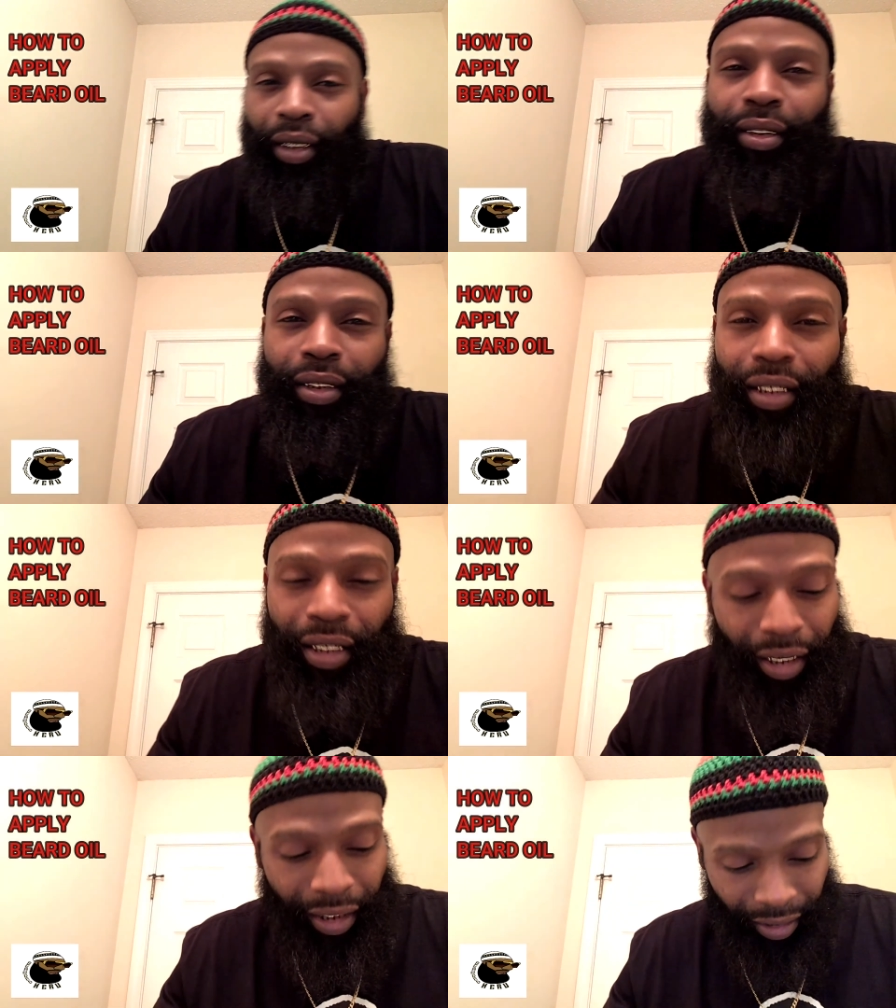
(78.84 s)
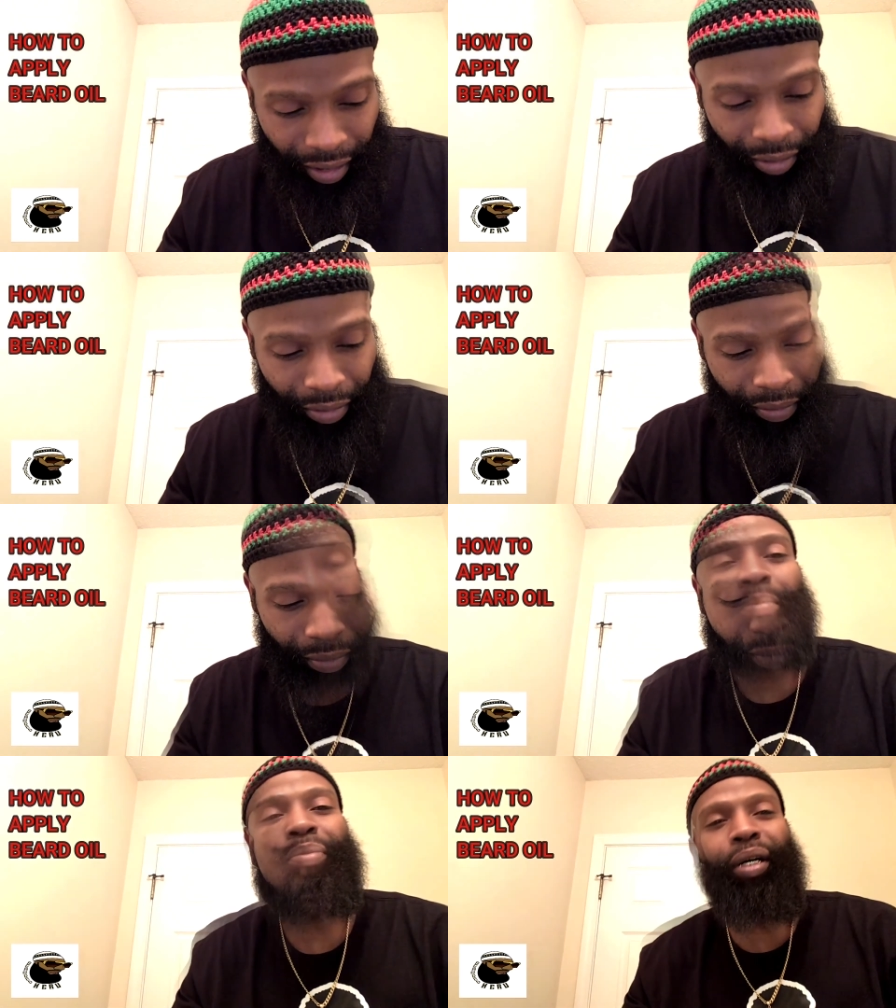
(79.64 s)
Just like I thought.
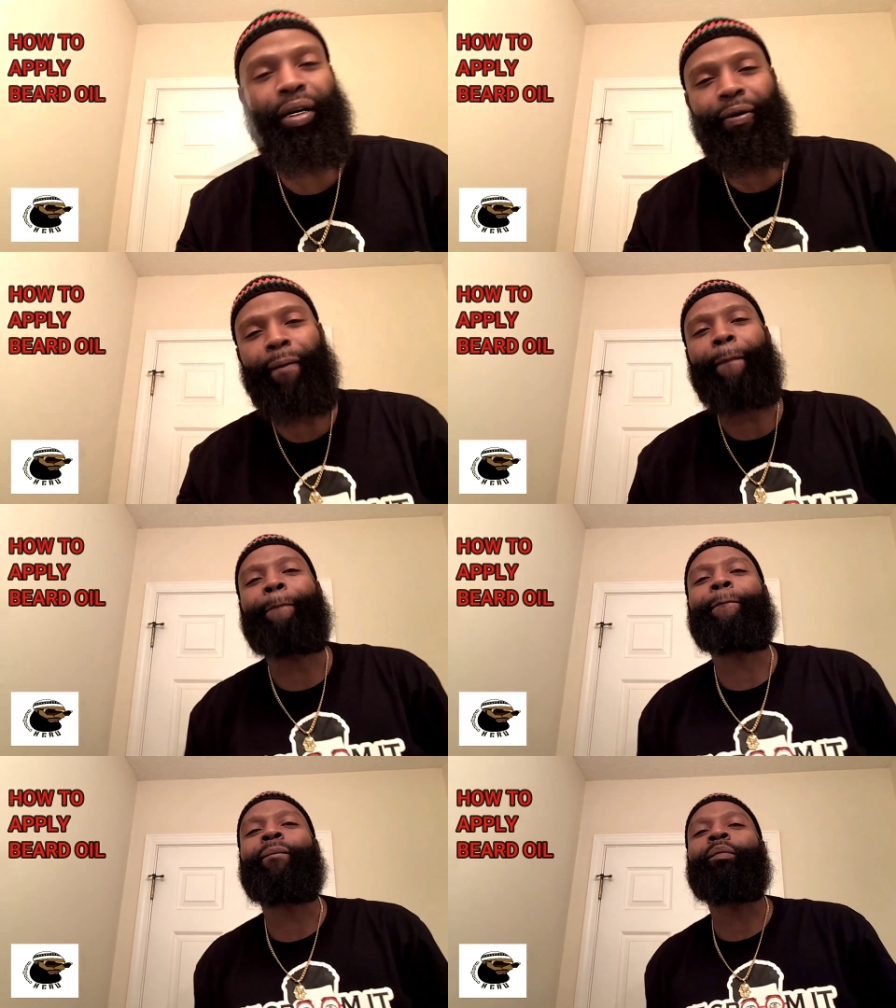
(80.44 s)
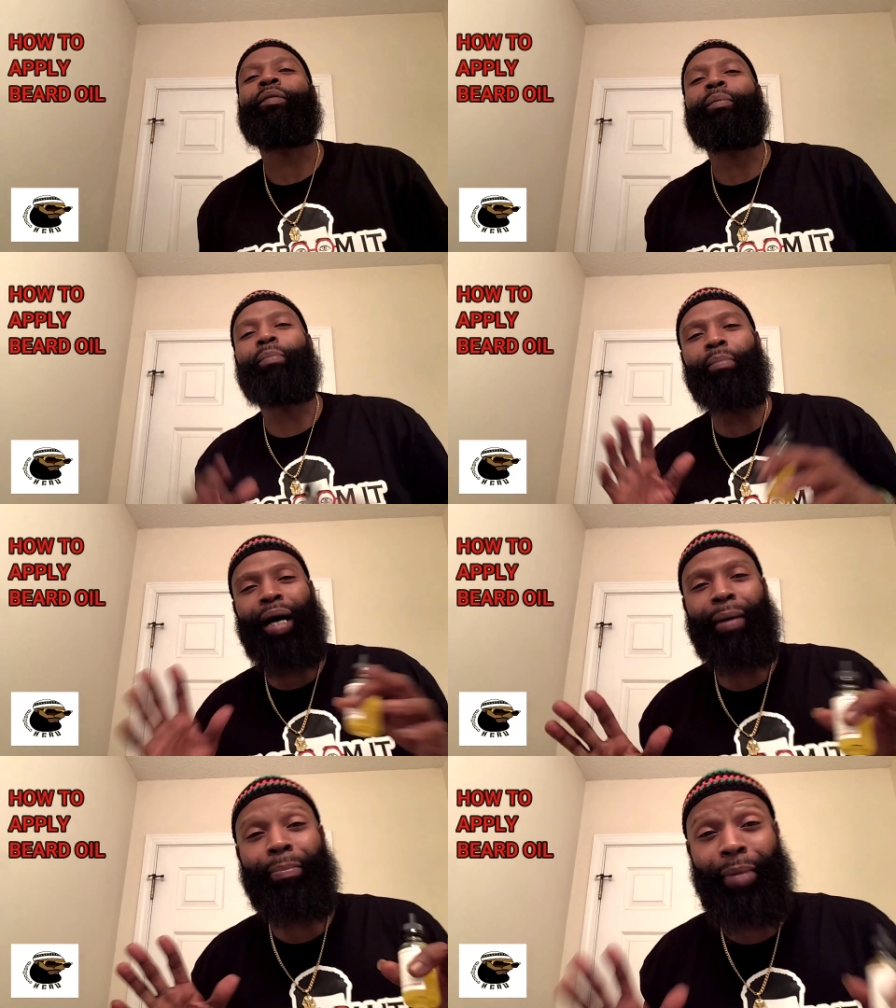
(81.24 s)
But
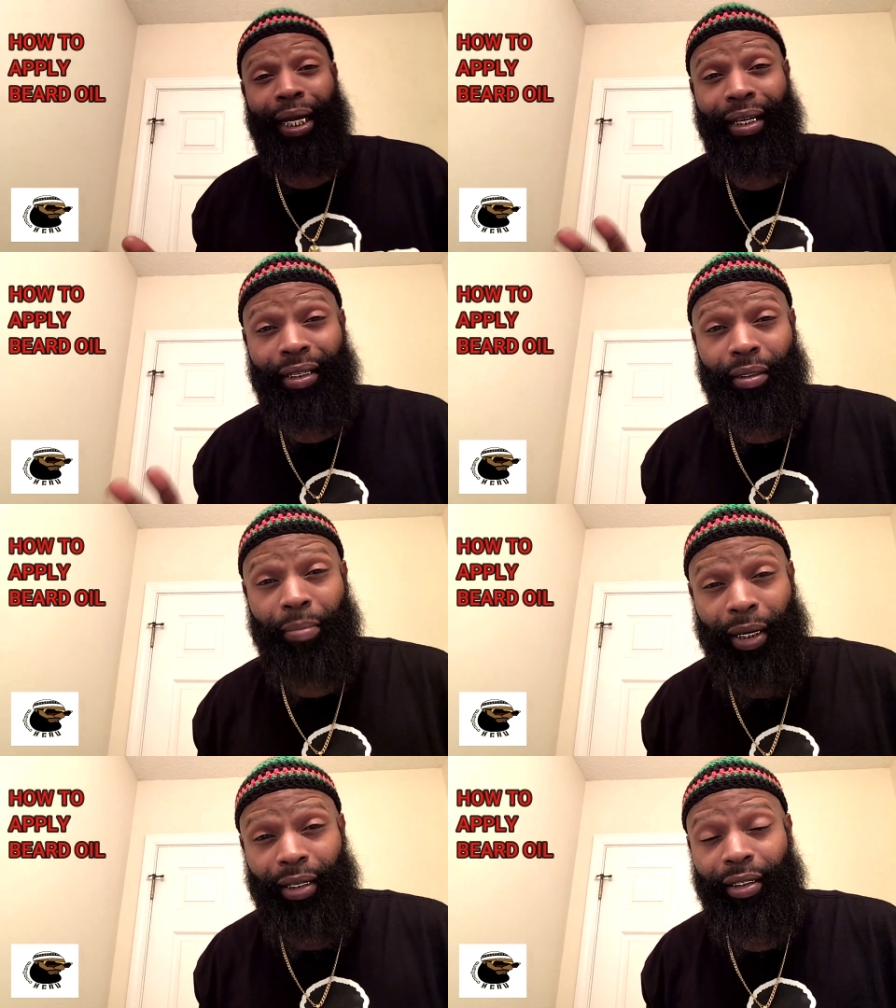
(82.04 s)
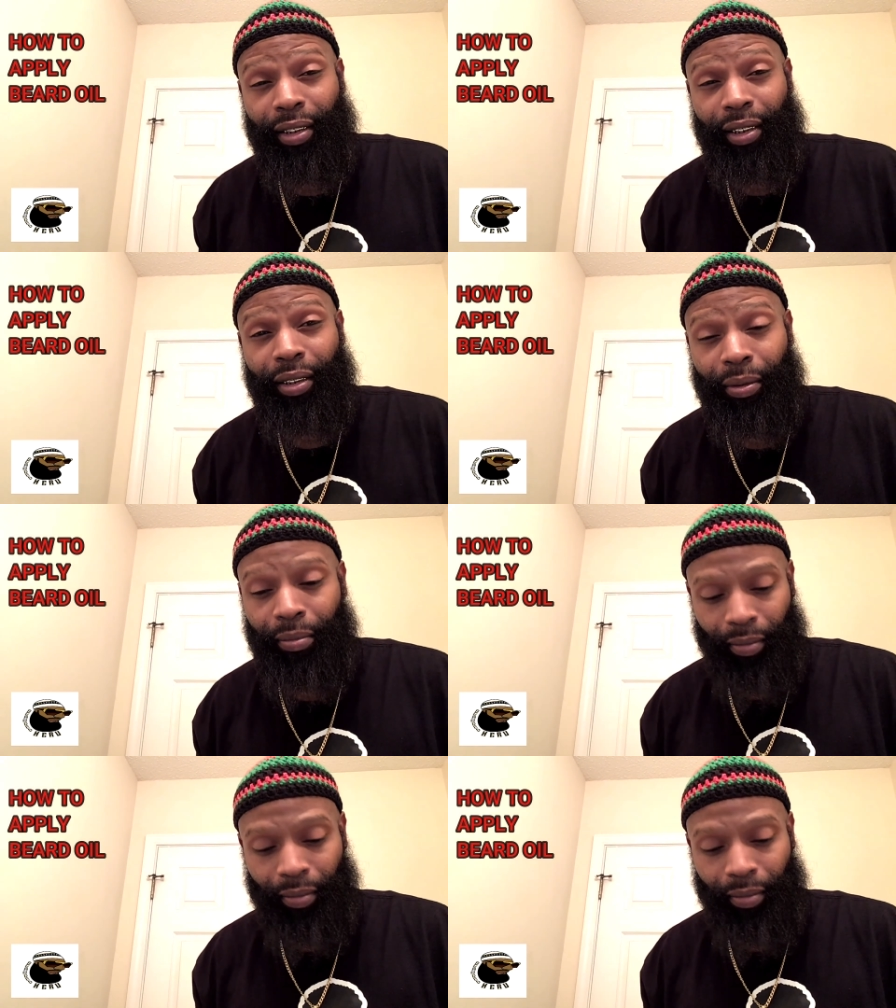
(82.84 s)
my major tip